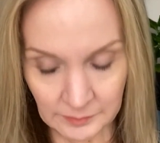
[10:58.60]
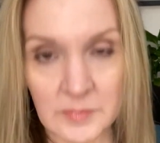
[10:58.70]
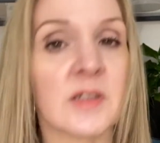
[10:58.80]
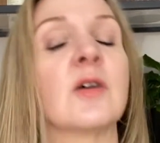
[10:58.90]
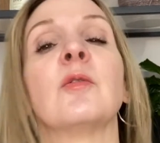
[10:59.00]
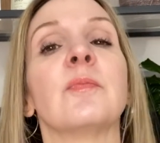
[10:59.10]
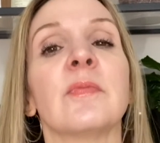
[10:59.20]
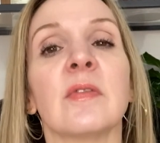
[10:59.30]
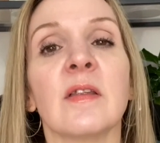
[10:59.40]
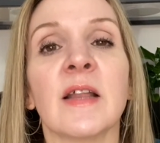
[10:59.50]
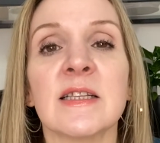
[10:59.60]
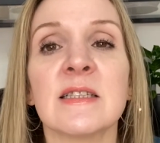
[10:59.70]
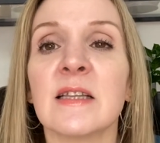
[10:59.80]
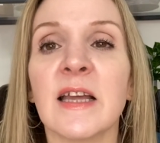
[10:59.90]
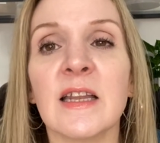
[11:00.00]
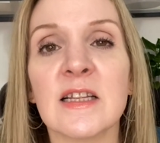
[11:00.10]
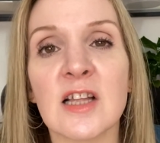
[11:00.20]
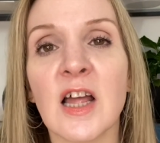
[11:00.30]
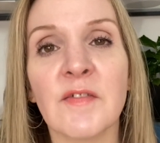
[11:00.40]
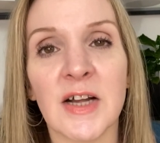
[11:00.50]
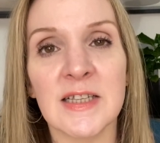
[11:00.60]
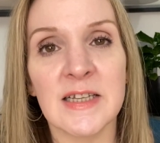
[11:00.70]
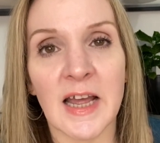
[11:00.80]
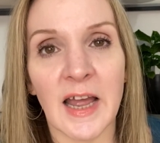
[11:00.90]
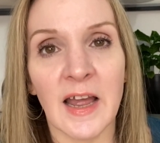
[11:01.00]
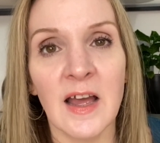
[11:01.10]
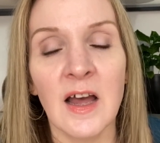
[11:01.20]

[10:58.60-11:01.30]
So that's the end. That's all I've got today.